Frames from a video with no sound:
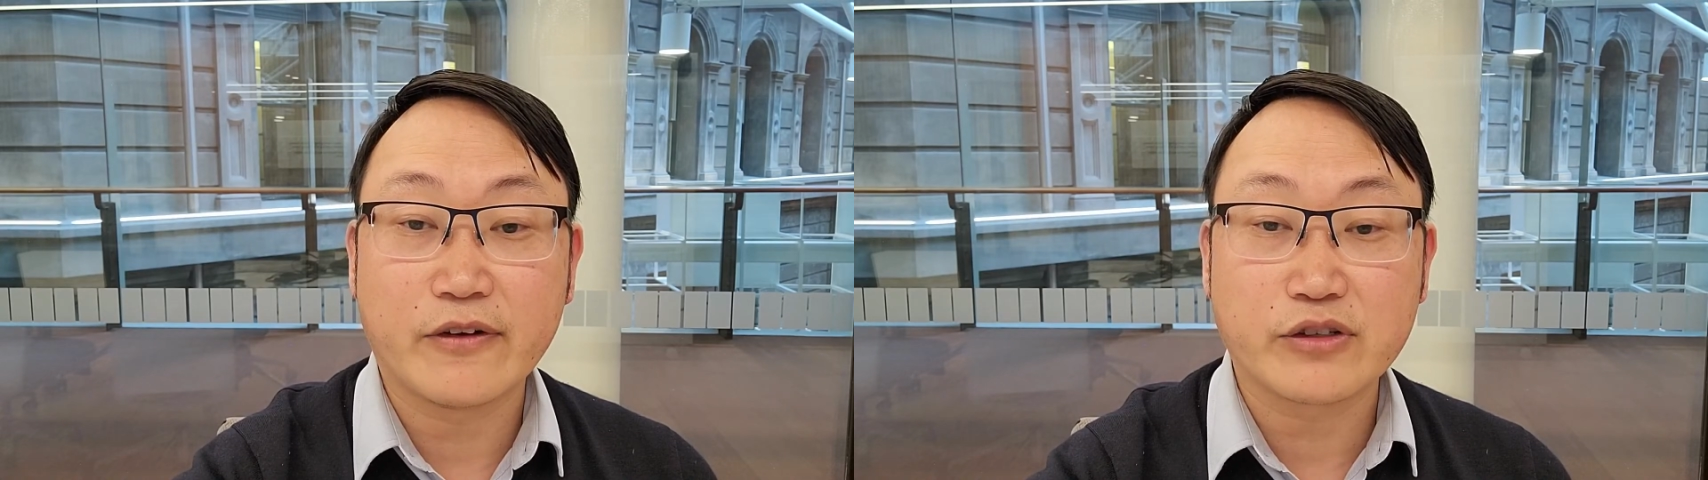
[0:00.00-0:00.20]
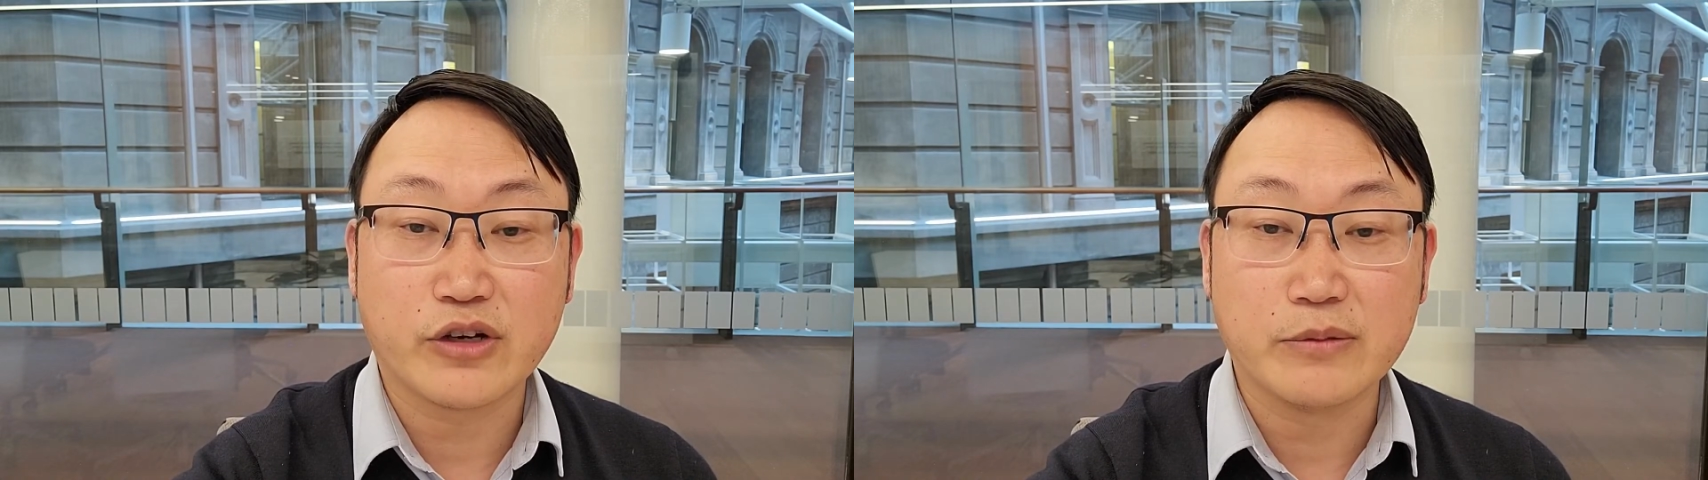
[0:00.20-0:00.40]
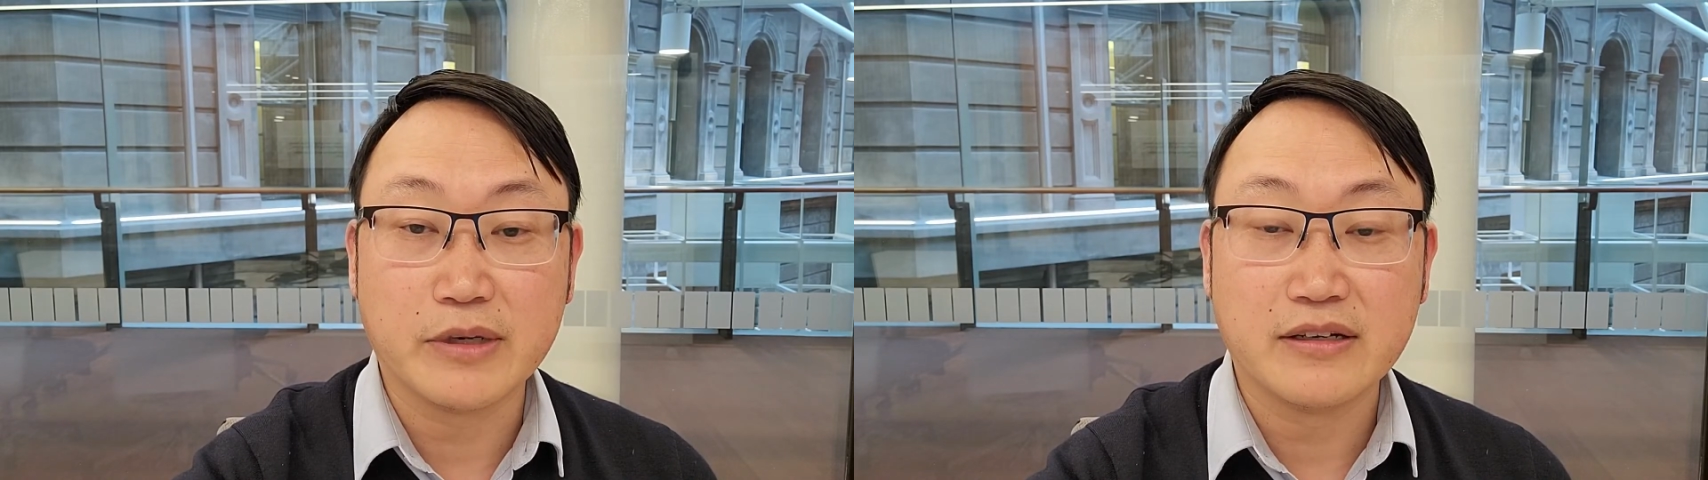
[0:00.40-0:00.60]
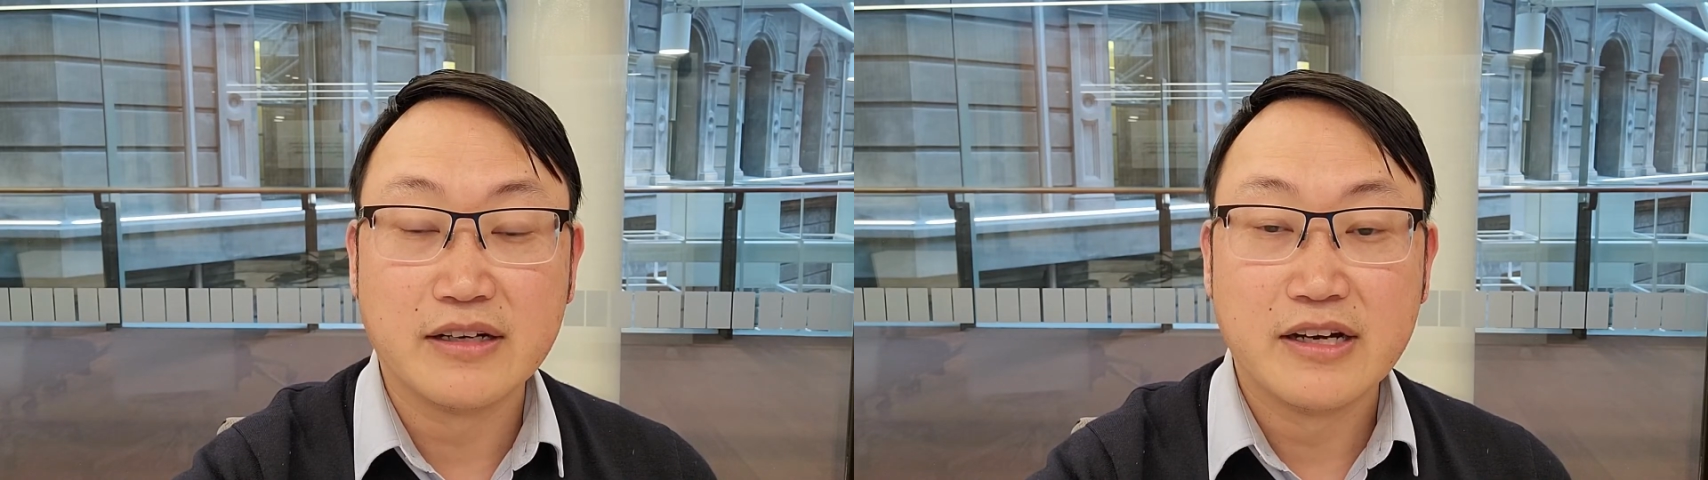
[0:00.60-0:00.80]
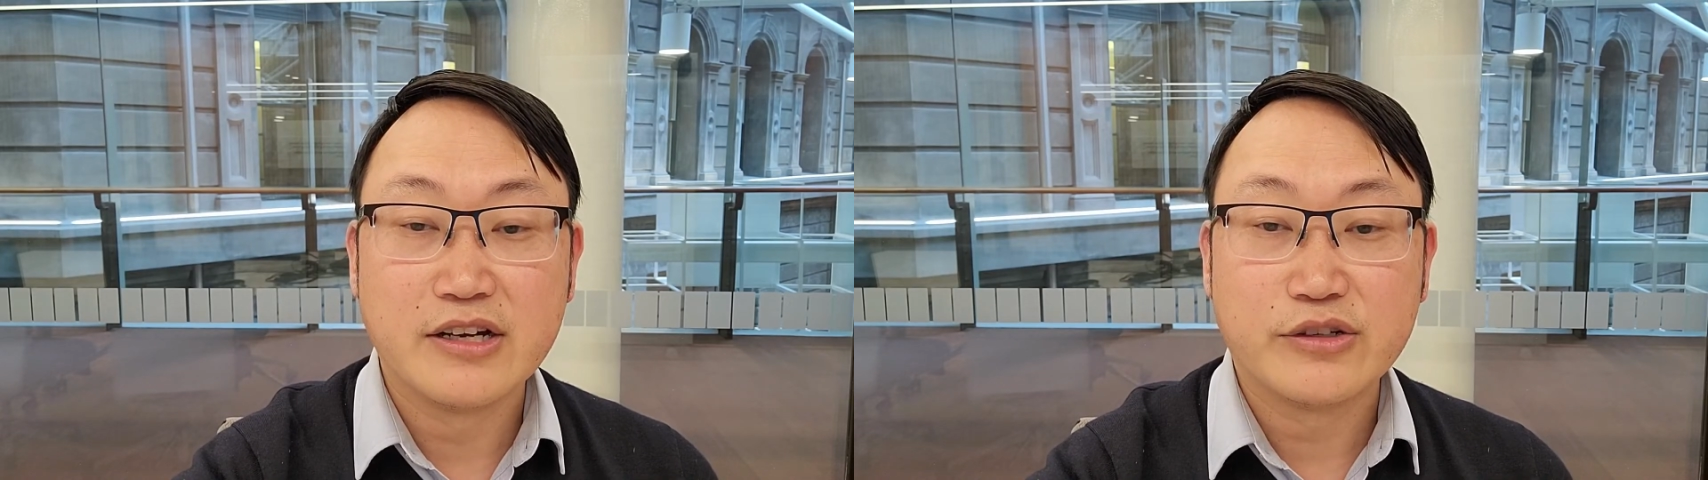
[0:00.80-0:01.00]
of October,
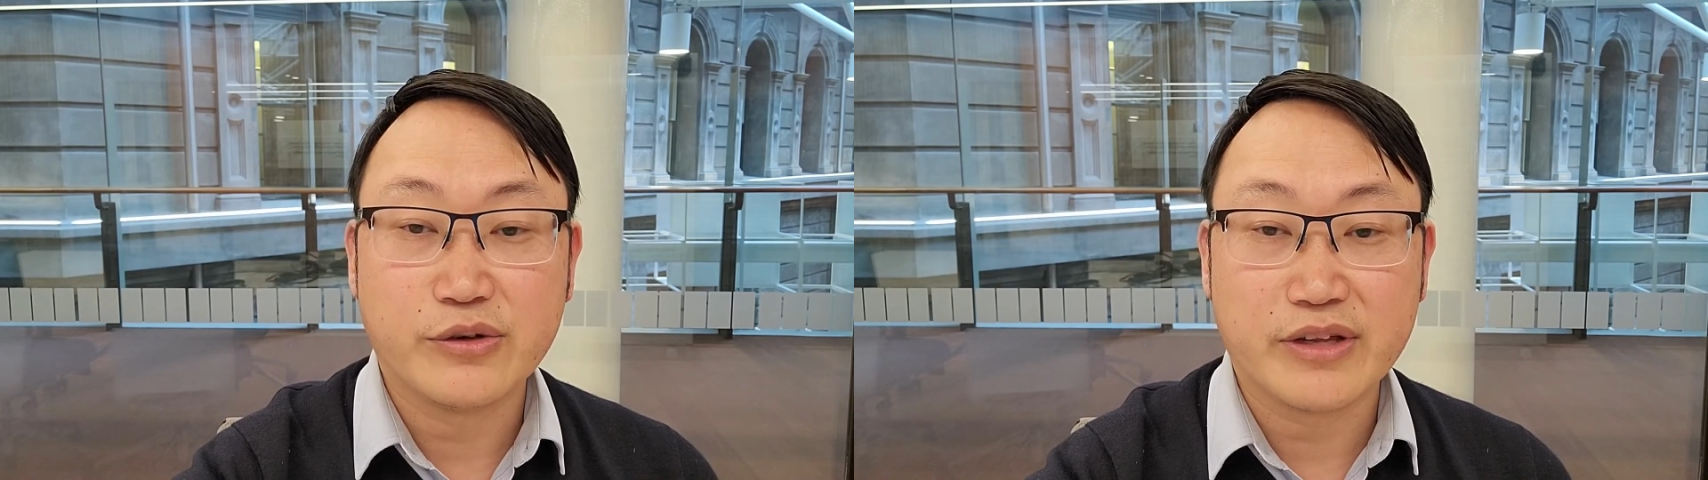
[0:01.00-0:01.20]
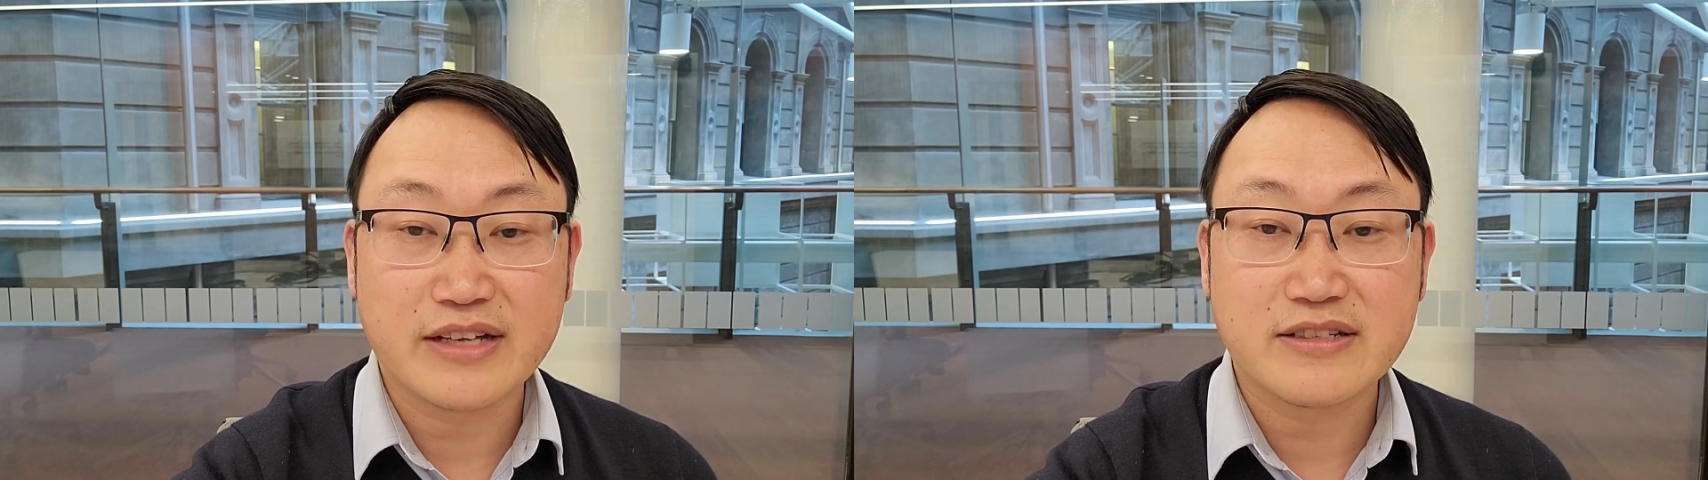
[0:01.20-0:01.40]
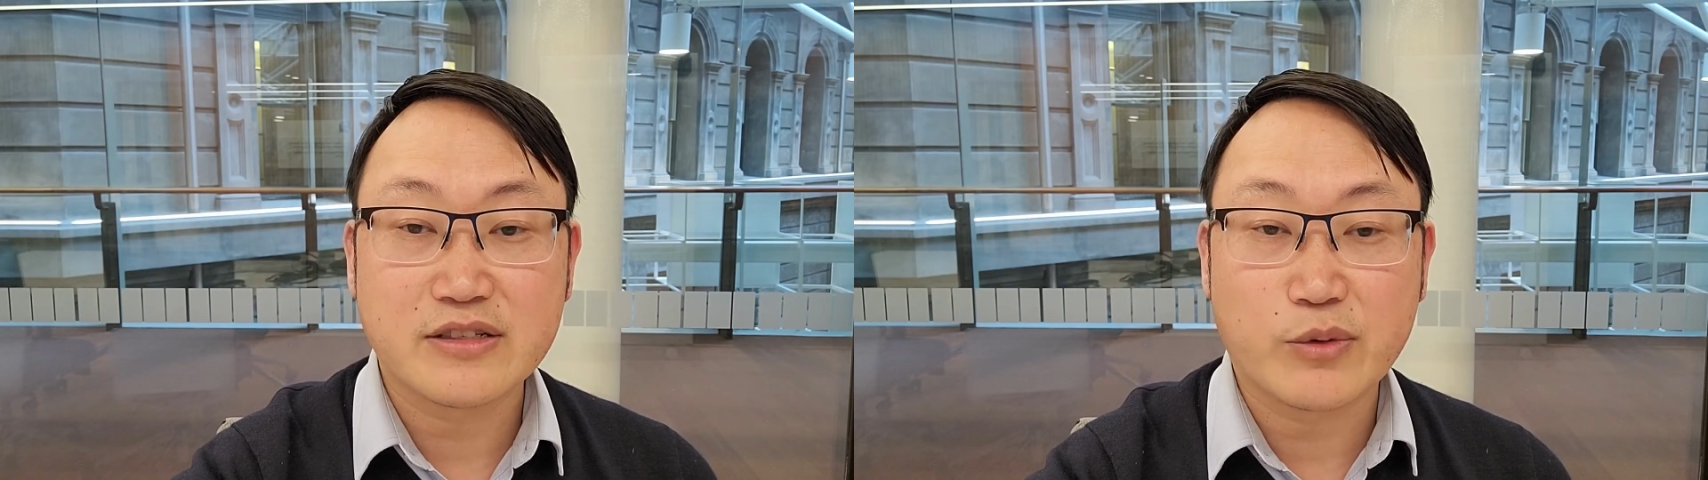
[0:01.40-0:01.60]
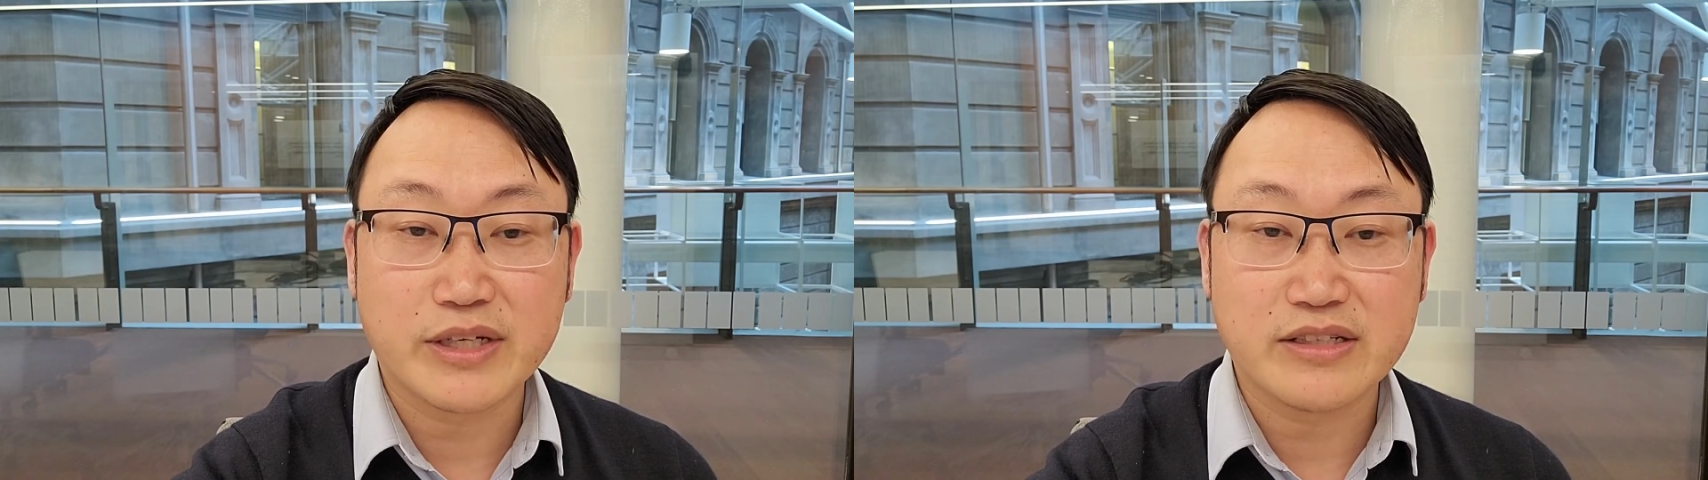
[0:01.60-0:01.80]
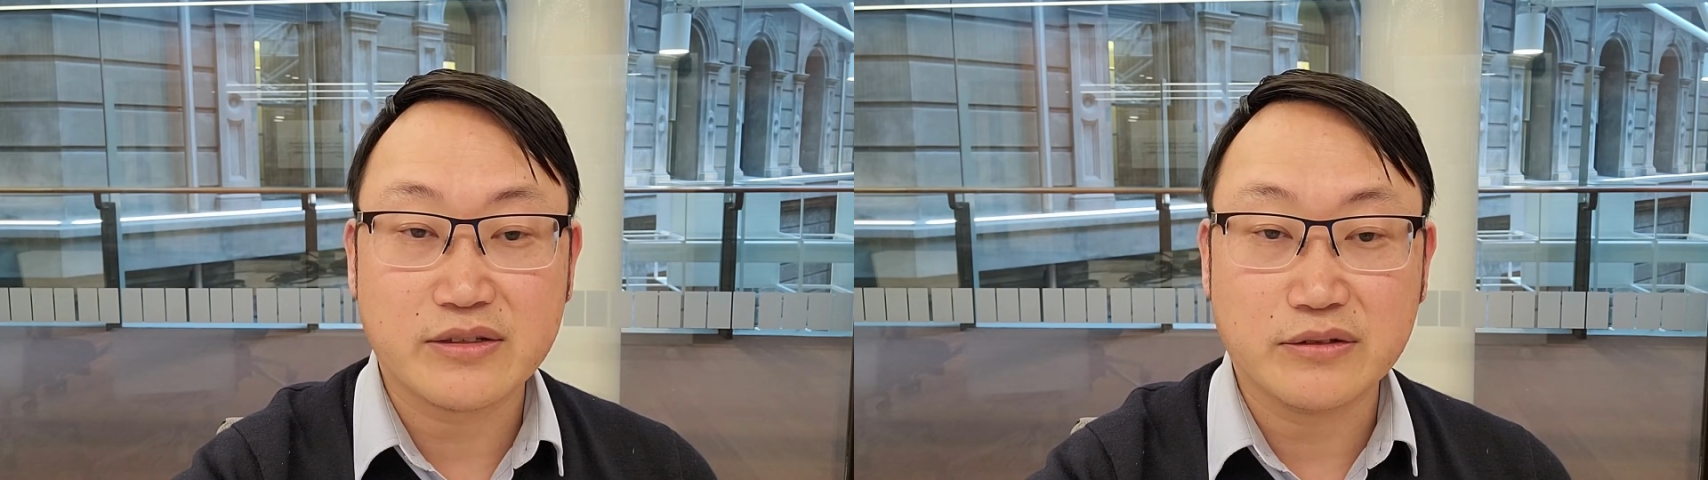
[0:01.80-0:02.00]

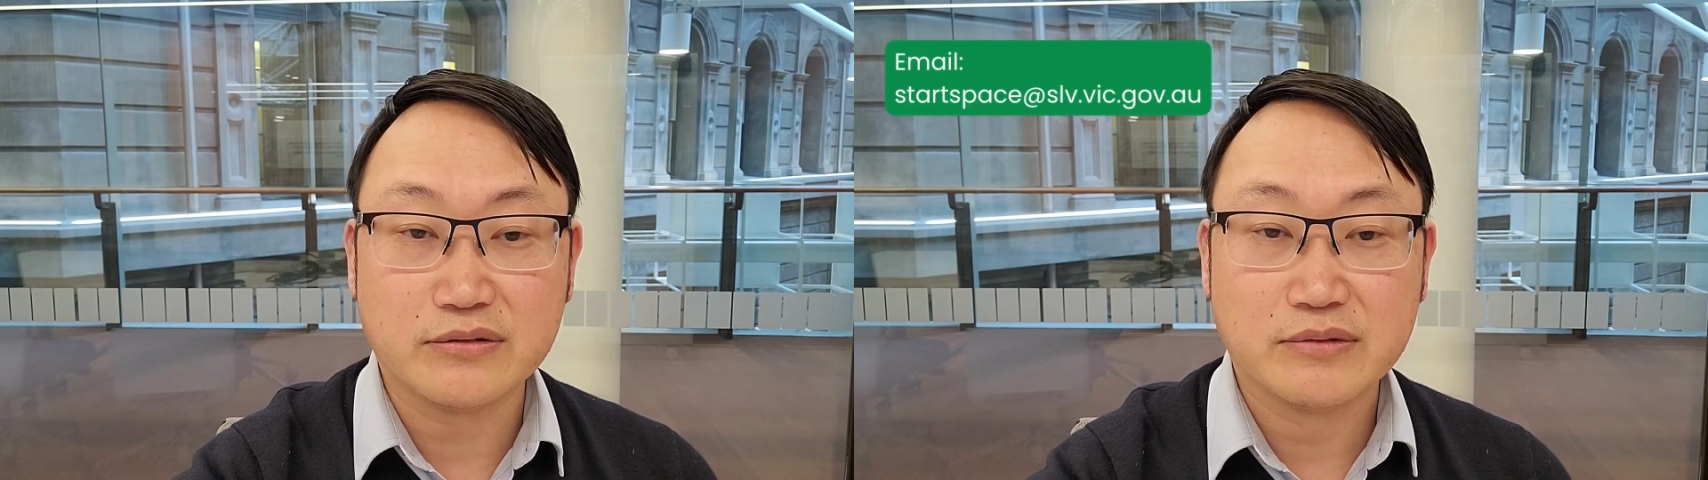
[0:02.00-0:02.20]
2022.